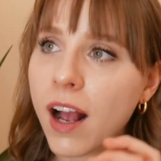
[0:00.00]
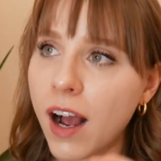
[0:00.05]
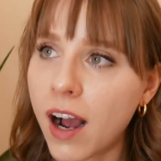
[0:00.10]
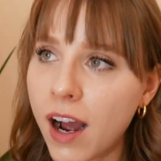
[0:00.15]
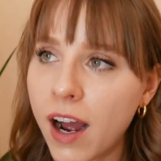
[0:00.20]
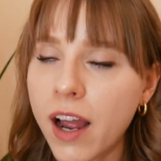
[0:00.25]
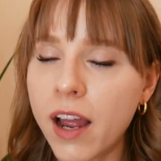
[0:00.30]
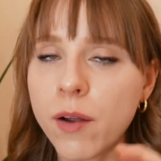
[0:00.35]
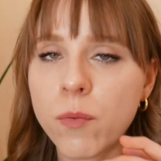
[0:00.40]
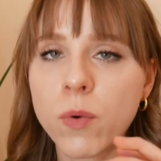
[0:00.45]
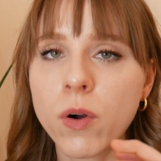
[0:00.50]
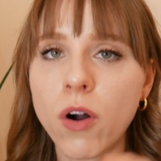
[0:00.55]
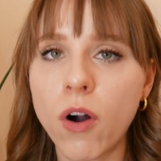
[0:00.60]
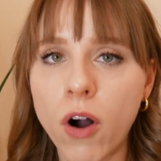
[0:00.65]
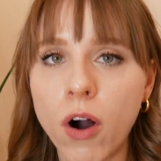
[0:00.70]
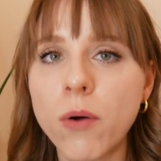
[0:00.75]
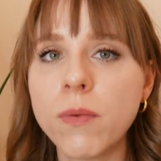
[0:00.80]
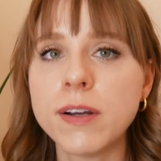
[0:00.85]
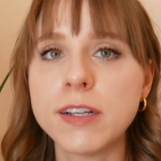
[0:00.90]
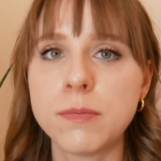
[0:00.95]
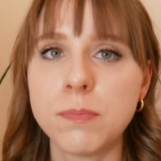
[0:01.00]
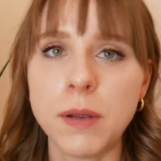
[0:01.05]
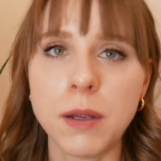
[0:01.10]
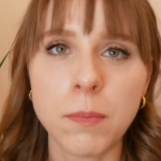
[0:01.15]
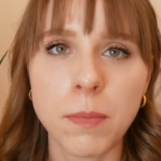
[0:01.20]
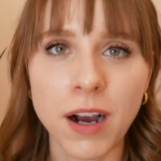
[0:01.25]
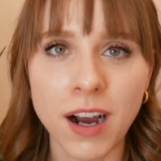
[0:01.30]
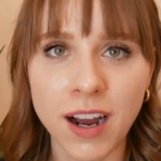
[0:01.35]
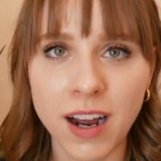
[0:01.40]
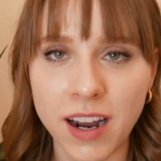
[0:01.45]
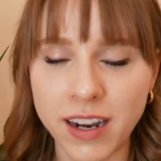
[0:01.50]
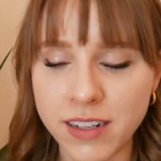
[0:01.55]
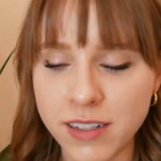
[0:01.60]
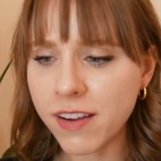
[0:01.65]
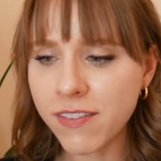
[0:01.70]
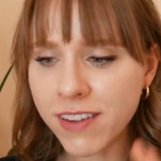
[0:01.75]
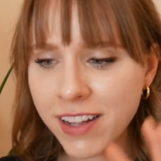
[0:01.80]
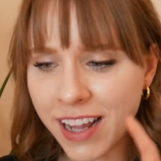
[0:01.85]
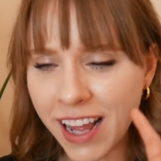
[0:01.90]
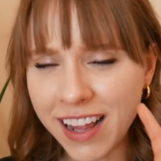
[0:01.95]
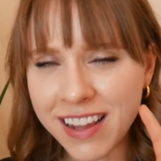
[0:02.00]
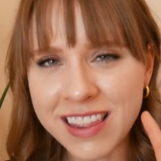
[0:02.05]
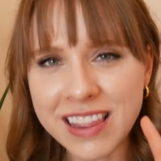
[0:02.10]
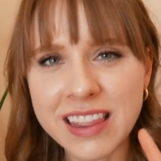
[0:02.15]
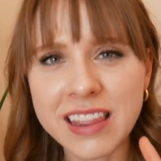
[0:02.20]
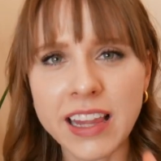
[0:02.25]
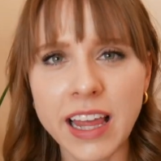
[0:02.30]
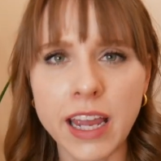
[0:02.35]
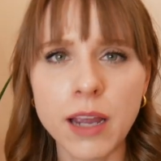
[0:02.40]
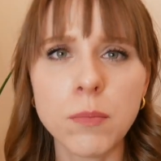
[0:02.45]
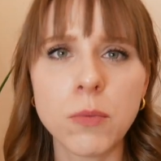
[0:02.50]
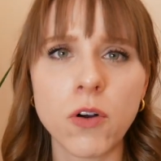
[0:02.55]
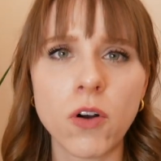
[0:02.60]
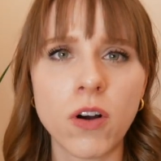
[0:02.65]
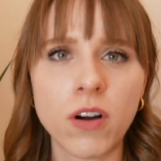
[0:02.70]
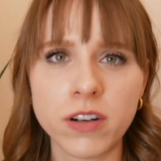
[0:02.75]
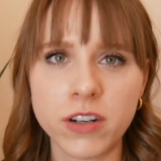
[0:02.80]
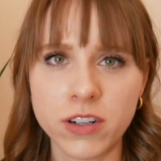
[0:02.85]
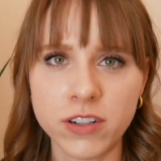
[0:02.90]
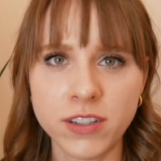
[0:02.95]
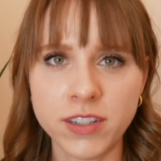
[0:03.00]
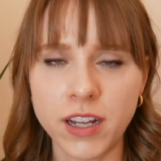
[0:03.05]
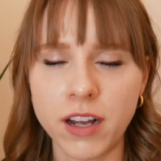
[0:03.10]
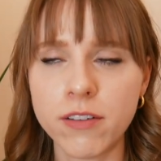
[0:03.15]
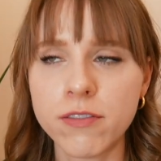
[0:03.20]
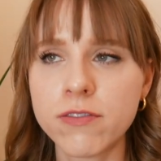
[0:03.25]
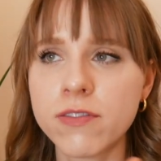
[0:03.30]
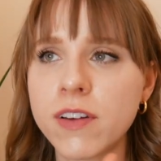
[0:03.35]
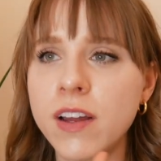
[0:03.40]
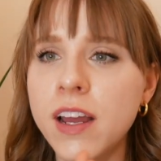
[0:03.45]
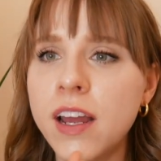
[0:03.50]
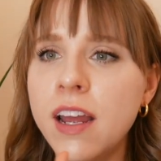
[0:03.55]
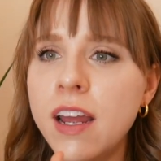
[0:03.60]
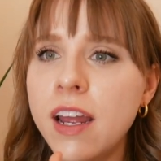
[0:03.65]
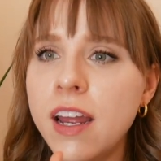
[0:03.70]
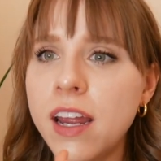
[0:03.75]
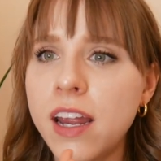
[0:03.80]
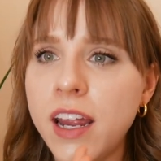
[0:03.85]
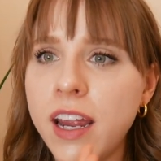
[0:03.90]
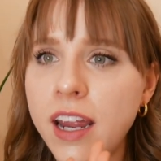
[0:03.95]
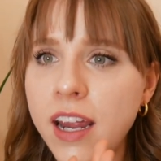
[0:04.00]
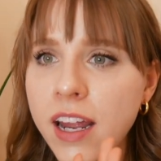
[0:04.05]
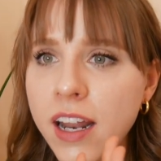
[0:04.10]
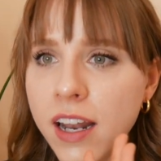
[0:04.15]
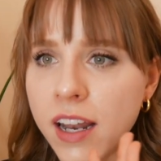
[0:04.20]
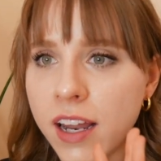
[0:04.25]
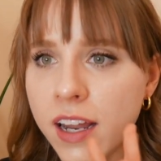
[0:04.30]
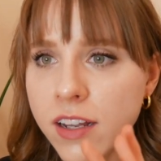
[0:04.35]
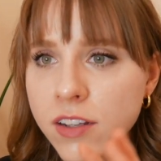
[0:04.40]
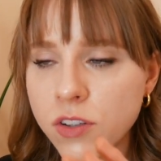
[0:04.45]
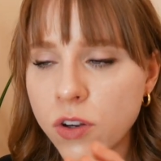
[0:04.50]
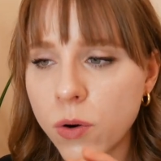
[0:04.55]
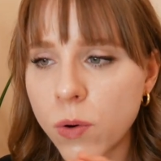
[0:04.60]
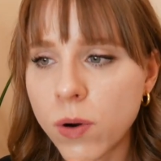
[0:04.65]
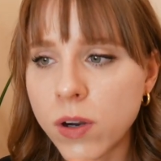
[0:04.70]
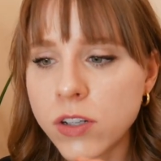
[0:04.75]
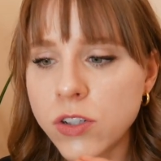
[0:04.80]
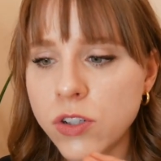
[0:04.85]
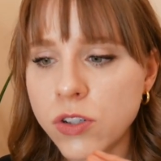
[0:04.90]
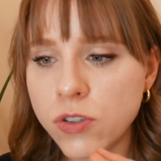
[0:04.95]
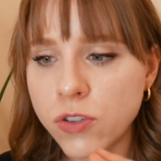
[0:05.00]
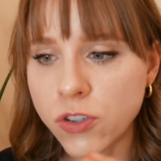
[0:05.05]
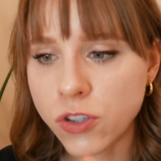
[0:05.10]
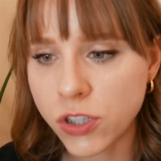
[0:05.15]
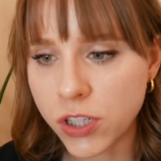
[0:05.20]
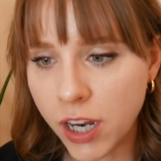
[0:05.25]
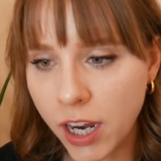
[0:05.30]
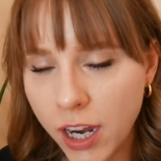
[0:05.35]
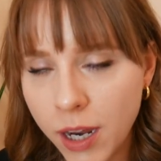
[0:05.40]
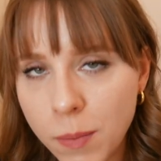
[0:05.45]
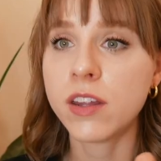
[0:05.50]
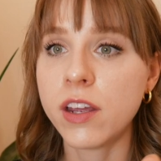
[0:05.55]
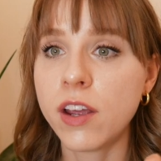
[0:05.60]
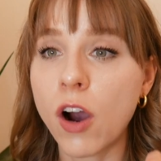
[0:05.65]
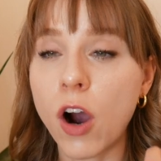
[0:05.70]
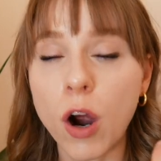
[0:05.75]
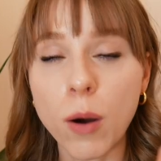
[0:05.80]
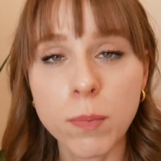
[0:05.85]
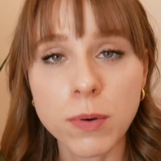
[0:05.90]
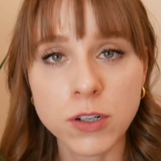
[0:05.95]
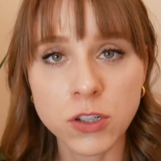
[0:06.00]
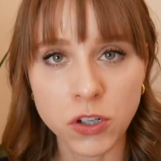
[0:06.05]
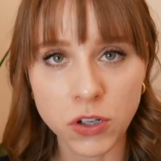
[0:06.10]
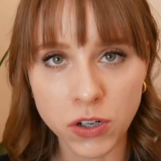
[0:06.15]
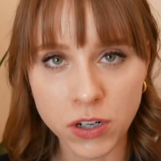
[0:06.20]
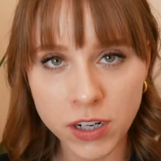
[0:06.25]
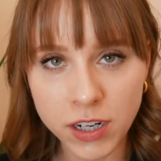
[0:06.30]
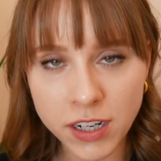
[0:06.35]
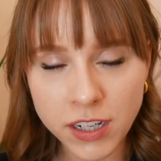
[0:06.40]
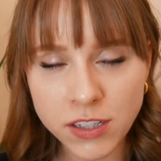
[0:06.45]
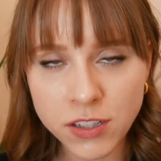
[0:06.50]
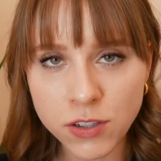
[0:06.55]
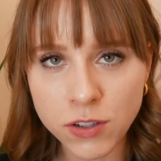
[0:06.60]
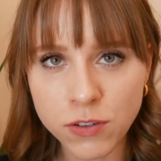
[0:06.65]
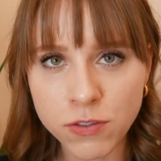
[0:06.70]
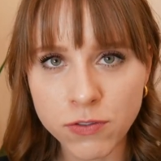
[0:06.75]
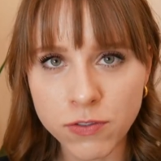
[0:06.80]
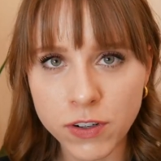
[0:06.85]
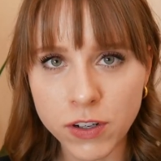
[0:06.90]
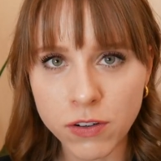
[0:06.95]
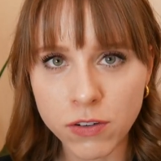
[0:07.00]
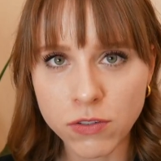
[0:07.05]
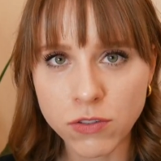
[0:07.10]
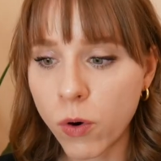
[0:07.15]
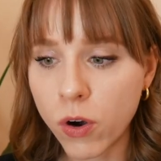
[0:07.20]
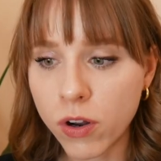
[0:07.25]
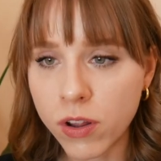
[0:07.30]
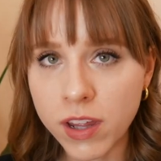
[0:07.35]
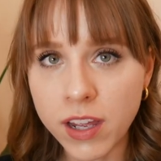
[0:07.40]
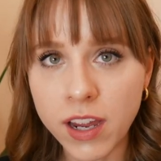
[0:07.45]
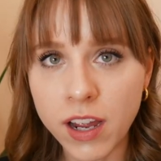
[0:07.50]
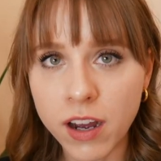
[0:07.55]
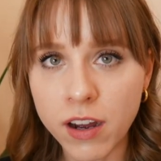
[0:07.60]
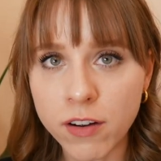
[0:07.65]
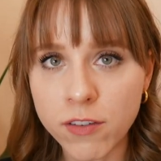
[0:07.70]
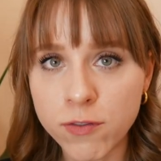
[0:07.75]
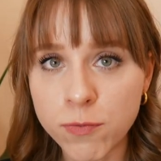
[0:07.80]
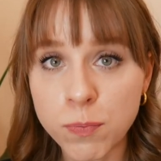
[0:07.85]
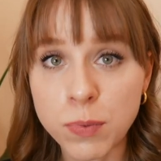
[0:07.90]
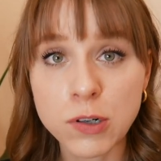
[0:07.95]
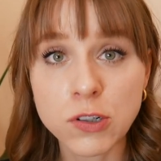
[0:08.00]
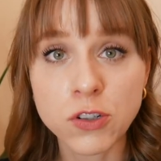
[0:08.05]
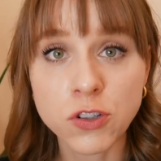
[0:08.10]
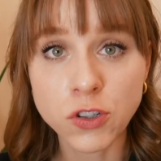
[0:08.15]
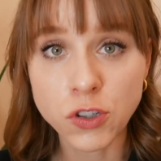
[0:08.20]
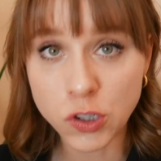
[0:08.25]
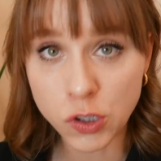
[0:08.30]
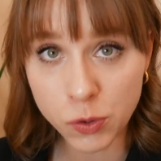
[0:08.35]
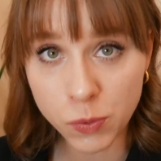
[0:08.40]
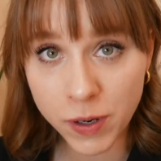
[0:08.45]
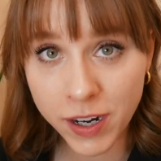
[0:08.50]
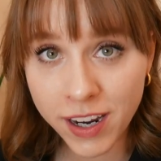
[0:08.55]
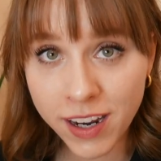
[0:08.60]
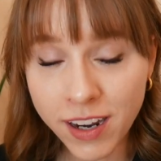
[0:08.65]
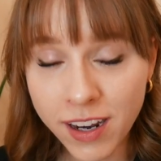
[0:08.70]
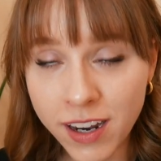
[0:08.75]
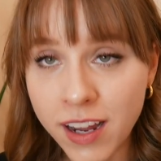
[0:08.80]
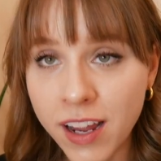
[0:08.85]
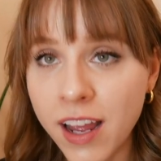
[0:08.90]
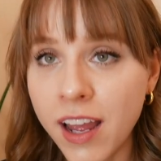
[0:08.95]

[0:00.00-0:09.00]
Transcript: I will always be behind. Even that label on yourself, it is going to shape the opportunities you feel worthy of pursuing.